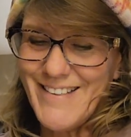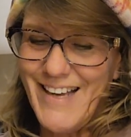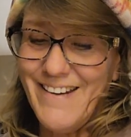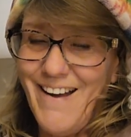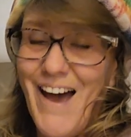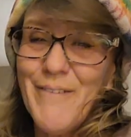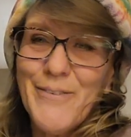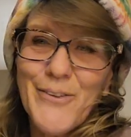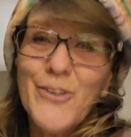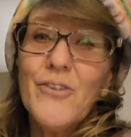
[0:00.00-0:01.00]
And I've
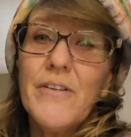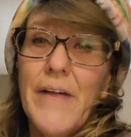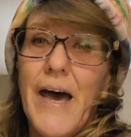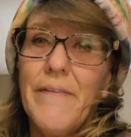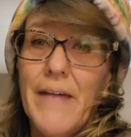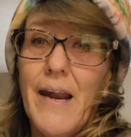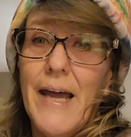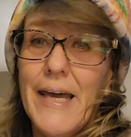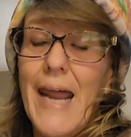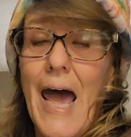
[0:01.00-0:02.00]
learned that I
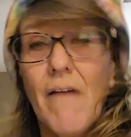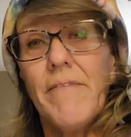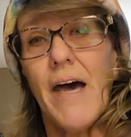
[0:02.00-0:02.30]
can have